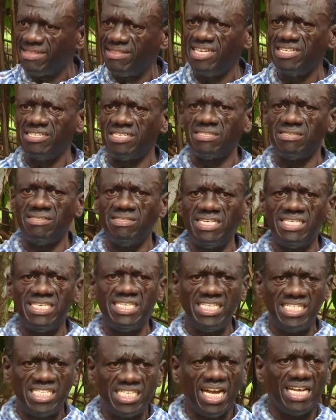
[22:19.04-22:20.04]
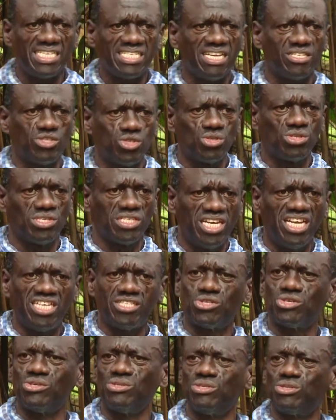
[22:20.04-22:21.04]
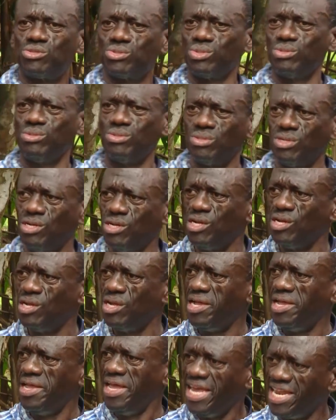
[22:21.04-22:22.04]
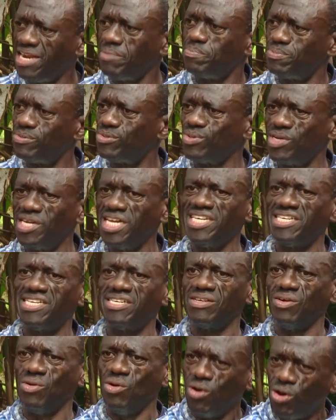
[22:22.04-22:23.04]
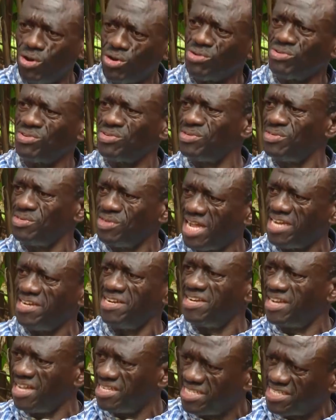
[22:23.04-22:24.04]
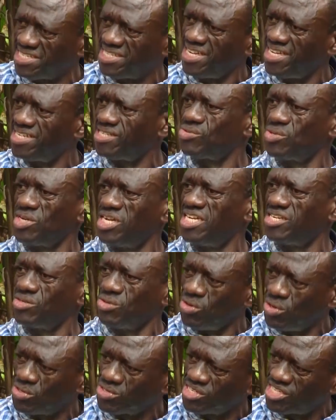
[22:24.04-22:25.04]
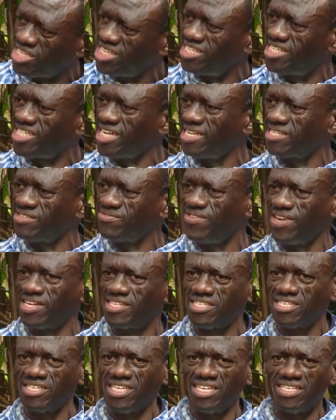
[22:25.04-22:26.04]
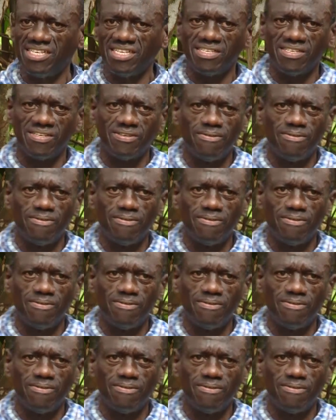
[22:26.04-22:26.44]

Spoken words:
this. The Teachers Association should help to get all and agitate to get all teachers vaccinated.